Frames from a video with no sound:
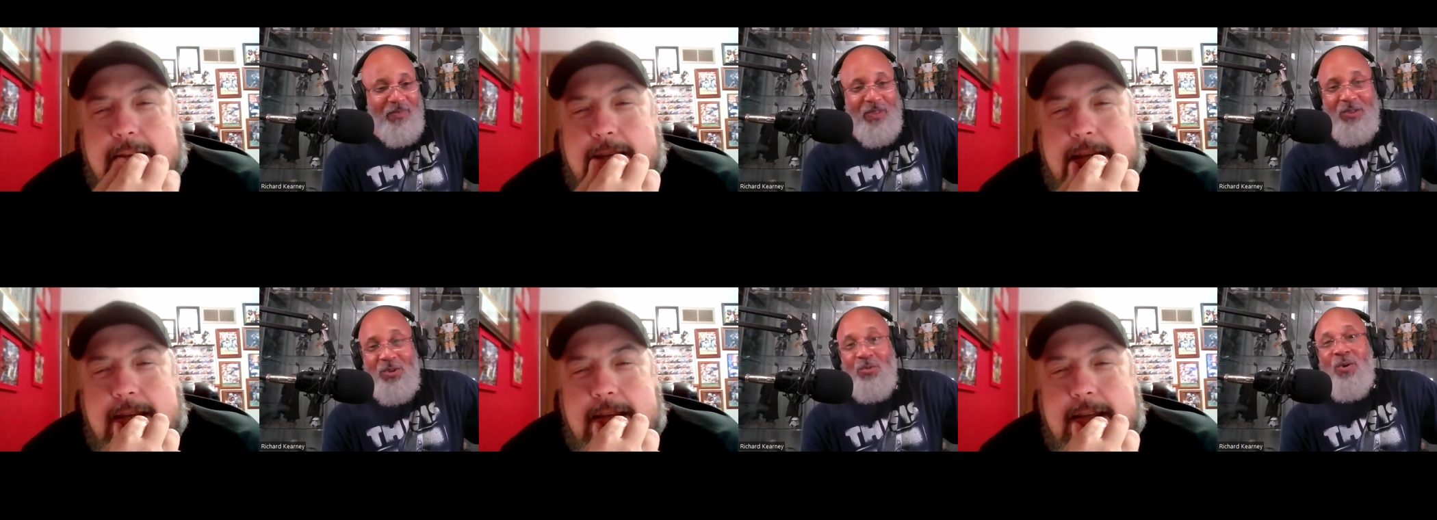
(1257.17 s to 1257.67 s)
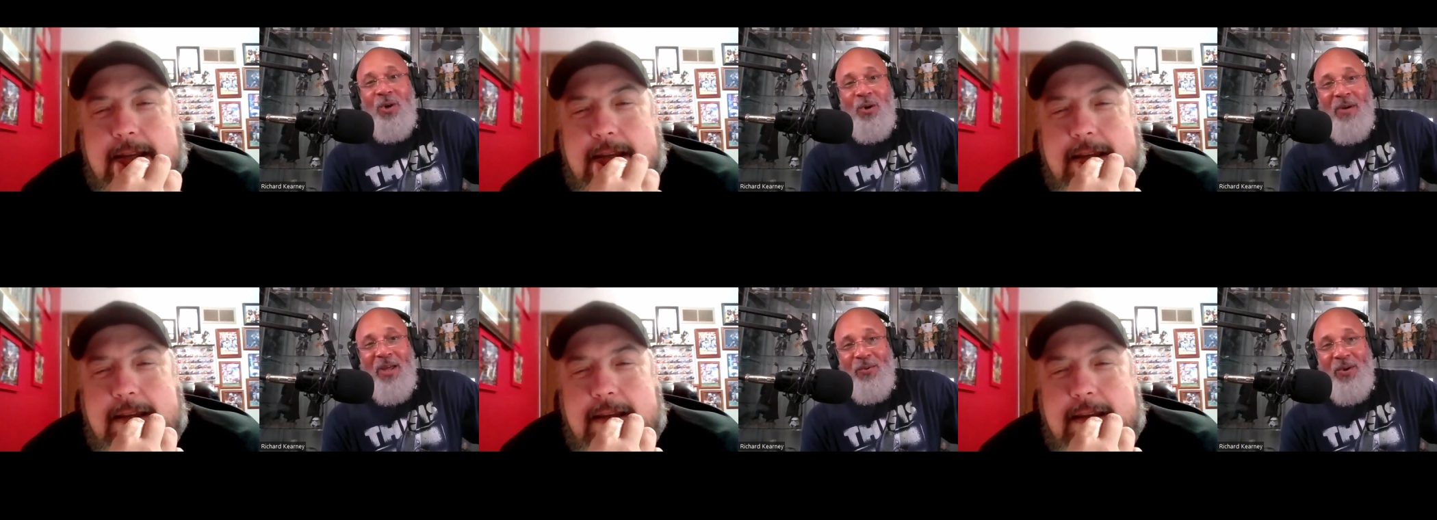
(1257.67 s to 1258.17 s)
Speaker 1: is
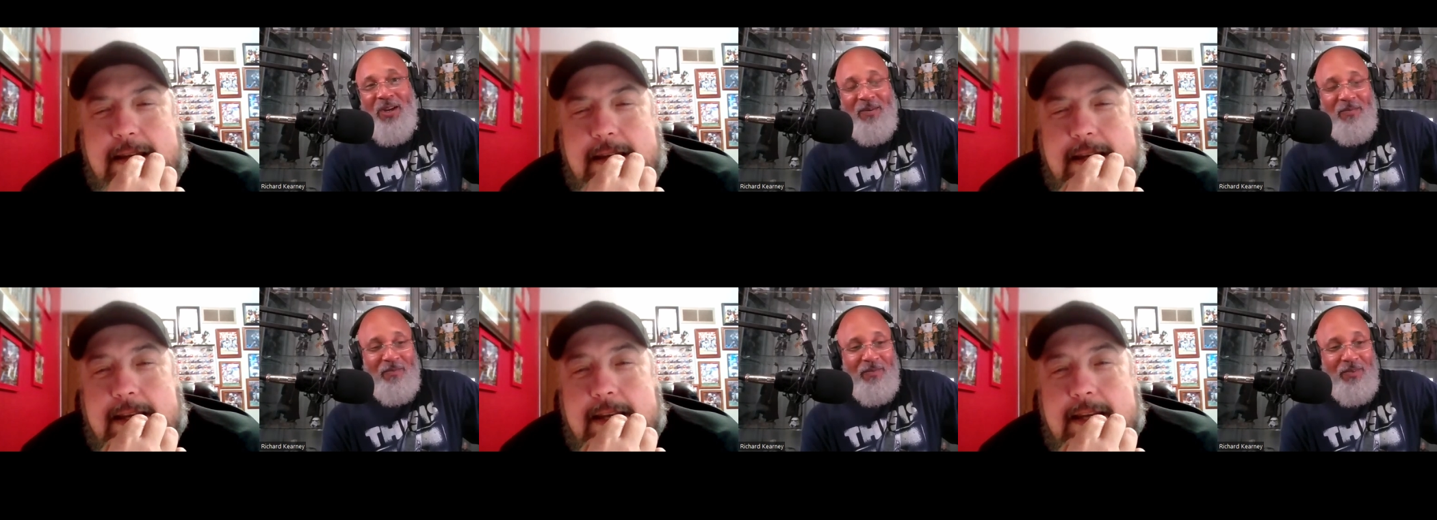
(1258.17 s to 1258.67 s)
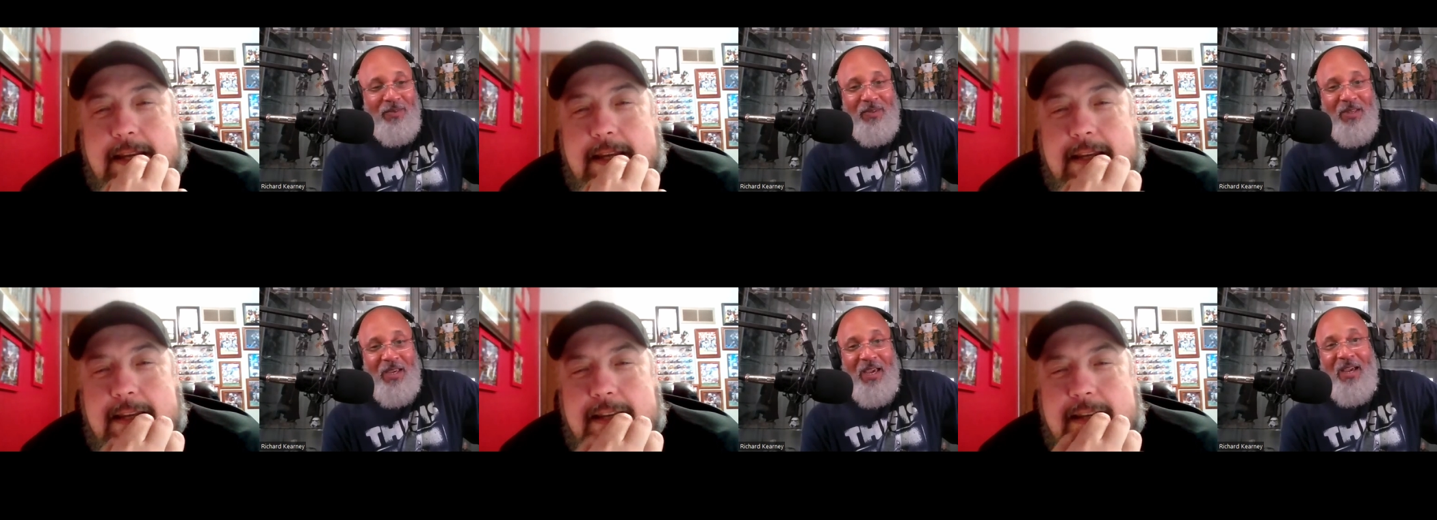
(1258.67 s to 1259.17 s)
2-0, by the way,
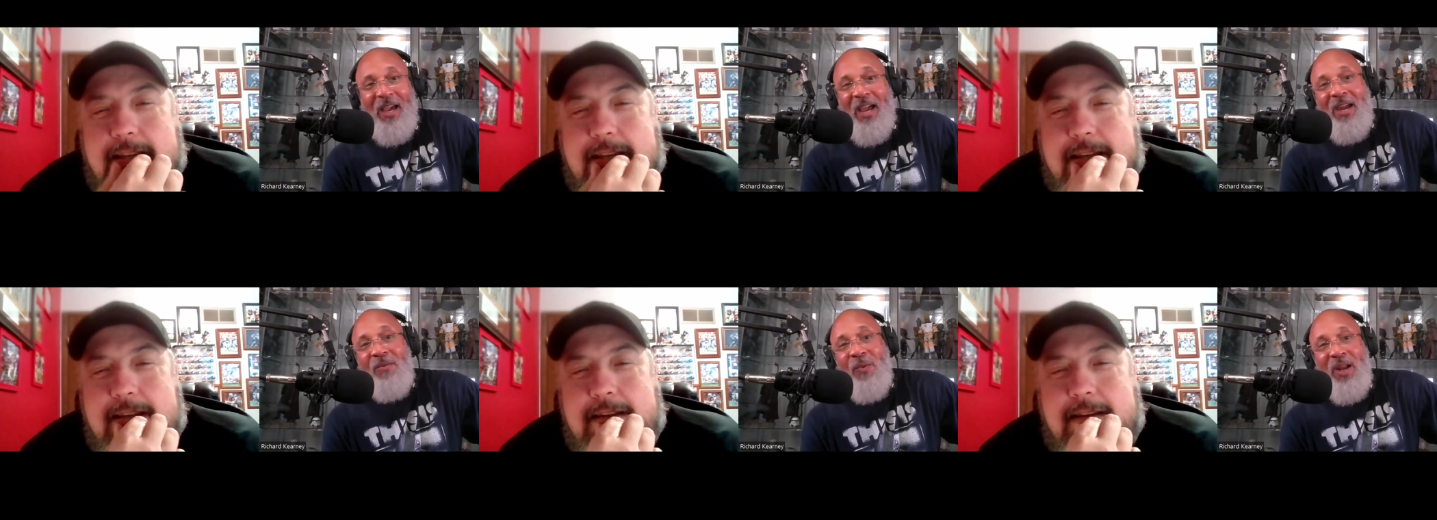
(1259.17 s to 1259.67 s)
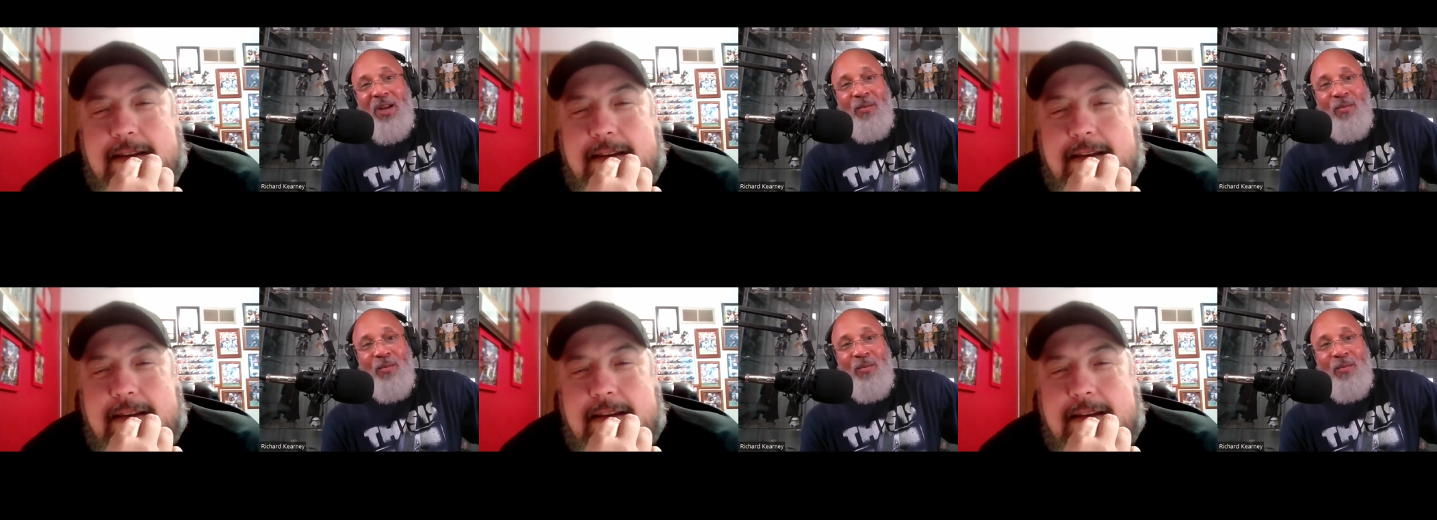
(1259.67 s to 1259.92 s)
and ranked